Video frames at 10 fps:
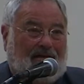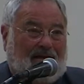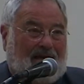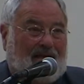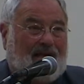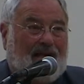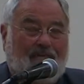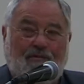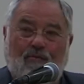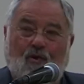then they
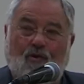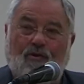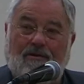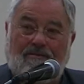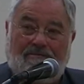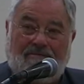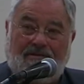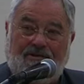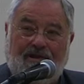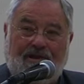can't be moral,
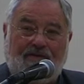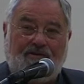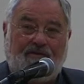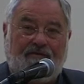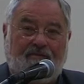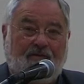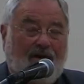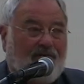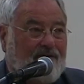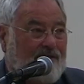so they deserve their
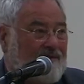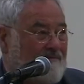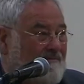poverty.